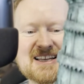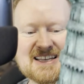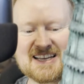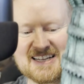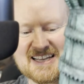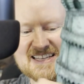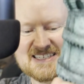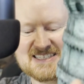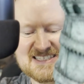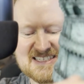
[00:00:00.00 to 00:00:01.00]
kind of
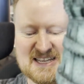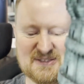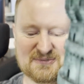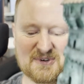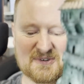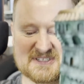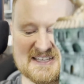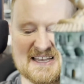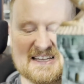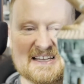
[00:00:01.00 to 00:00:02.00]
teeth rocks
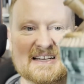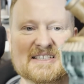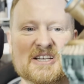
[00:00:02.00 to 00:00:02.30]
there. Let's take a